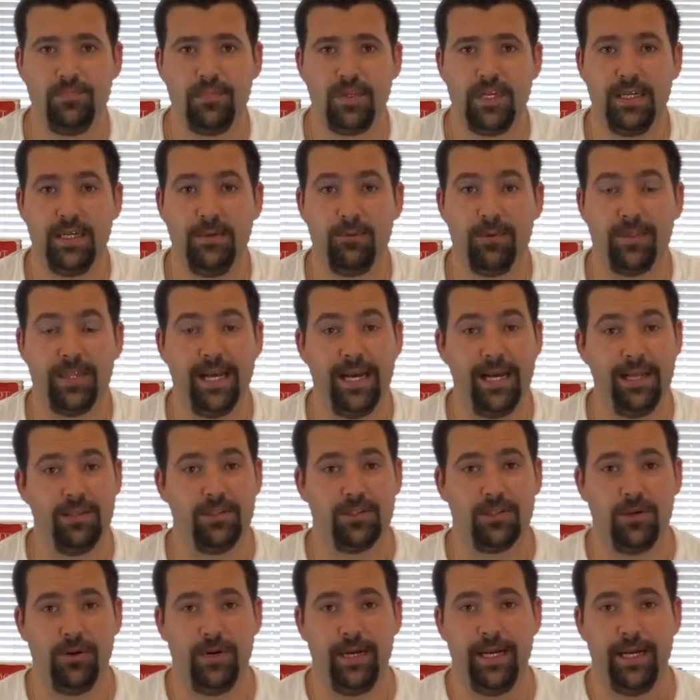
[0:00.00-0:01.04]
And with that,
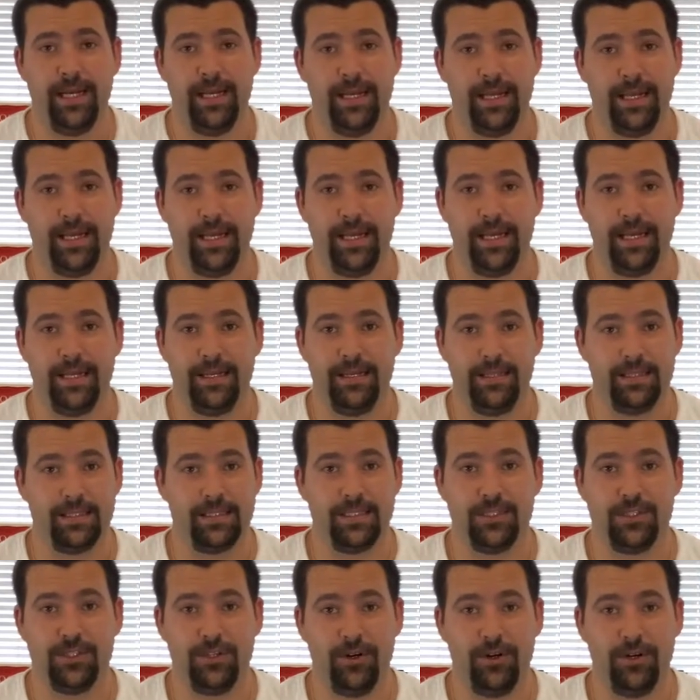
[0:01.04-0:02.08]
let's go ahead and let's
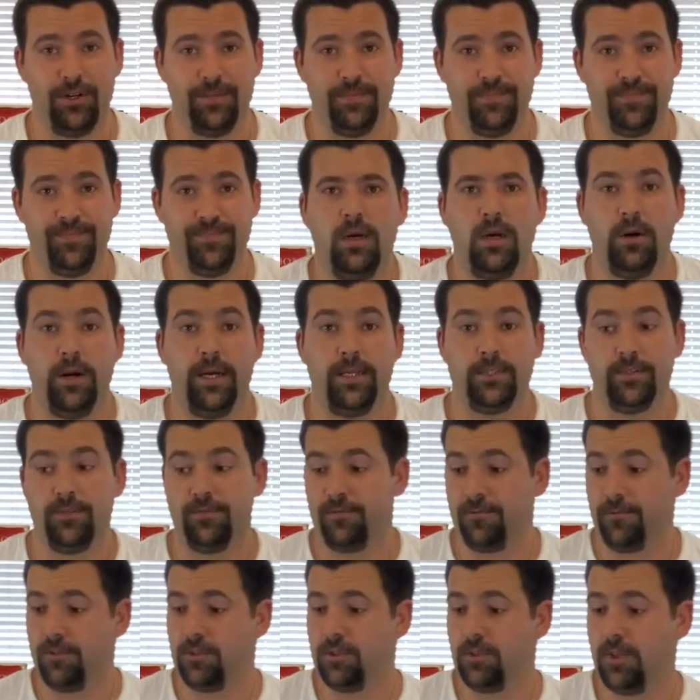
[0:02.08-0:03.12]
get started. All right, so
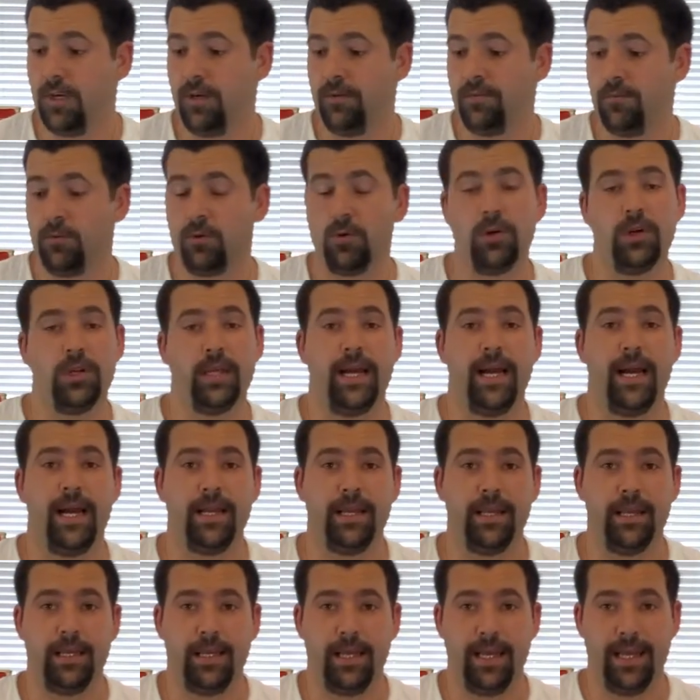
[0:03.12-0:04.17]
first off, we're going to add
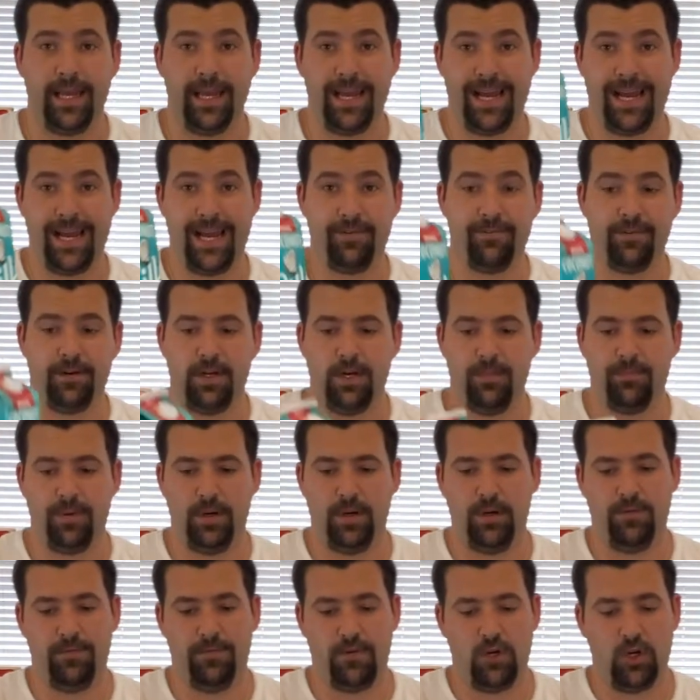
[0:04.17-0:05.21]
in a half cup
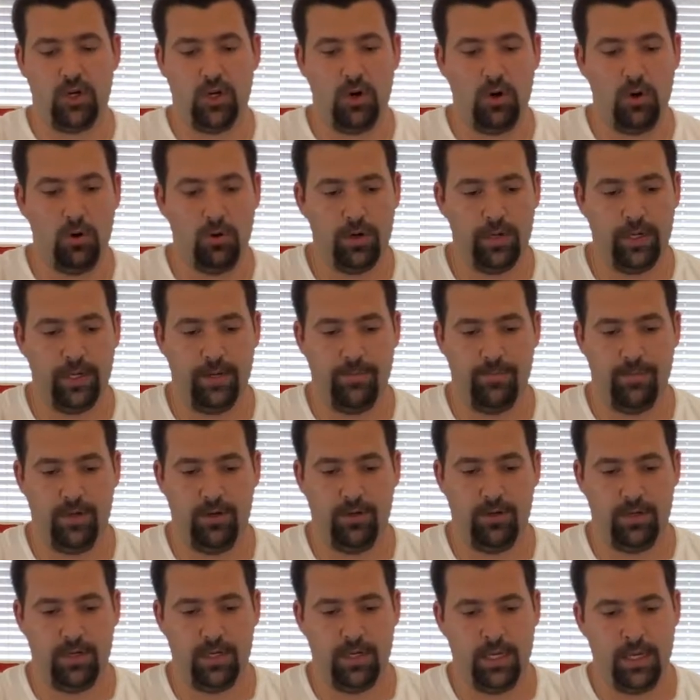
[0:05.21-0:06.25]
of coconut
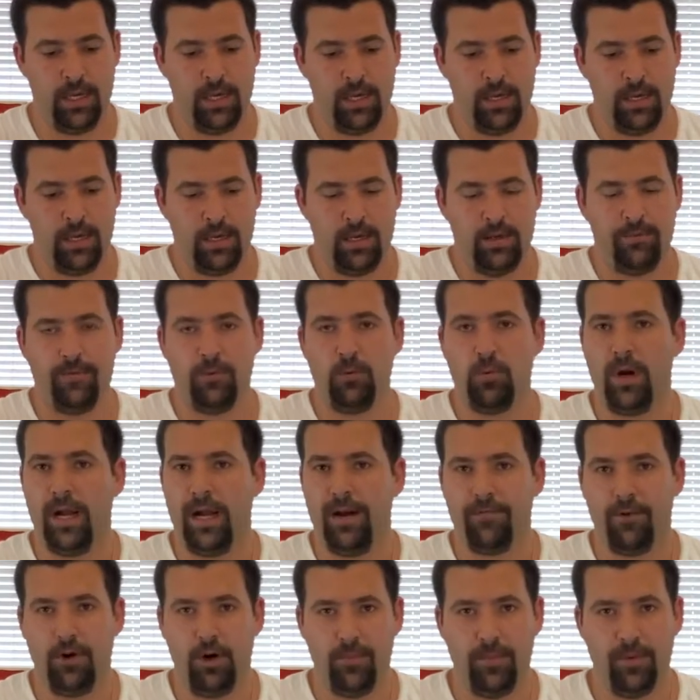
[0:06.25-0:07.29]
milk. If you
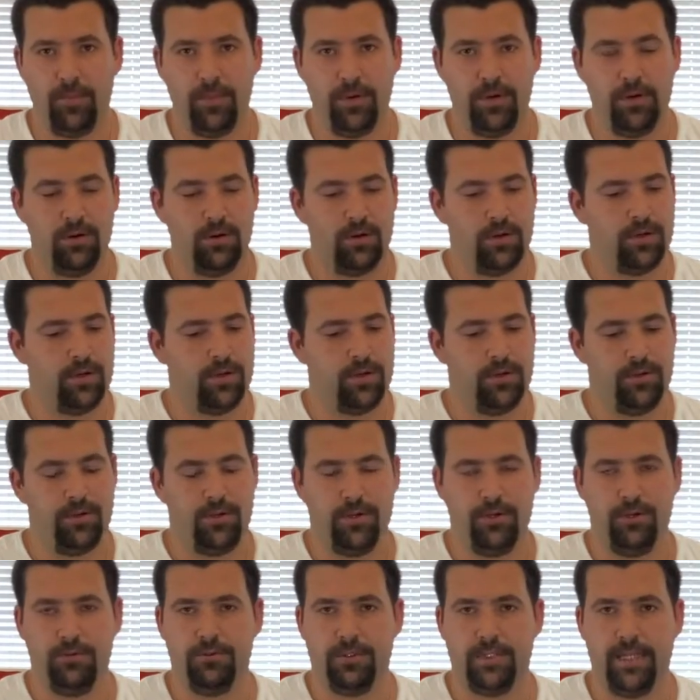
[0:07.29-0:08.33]
have almond milk, you
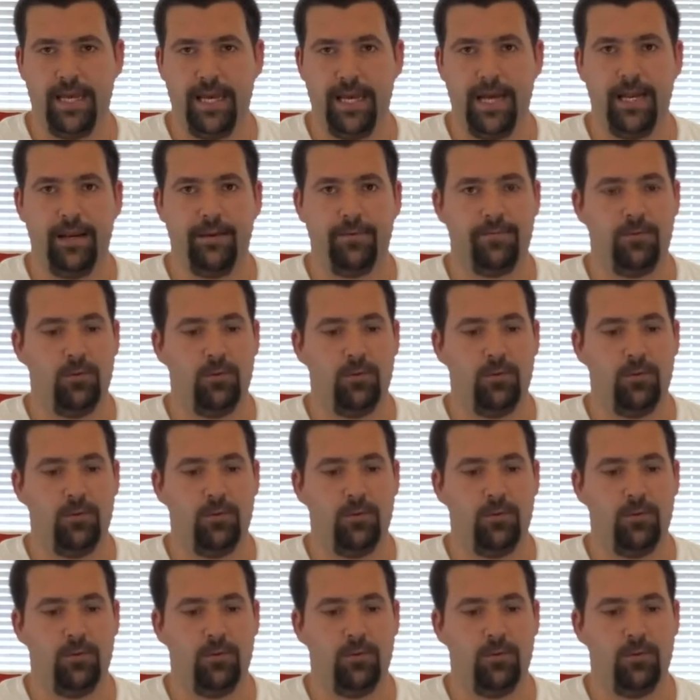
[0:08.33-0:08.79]
can use that.